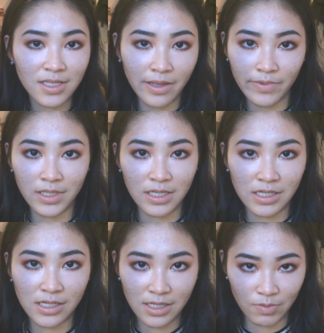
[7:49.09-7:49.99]
same
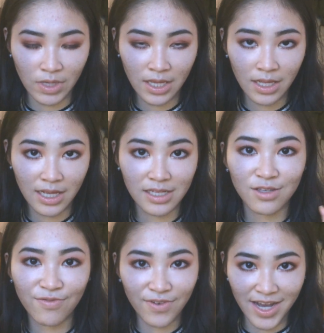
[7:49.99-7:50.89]
position as me,
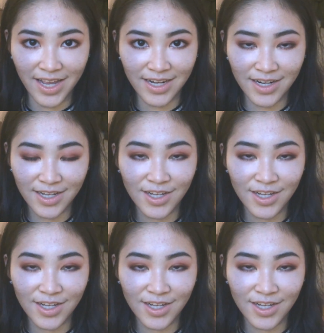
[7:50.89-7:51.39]
it's fine,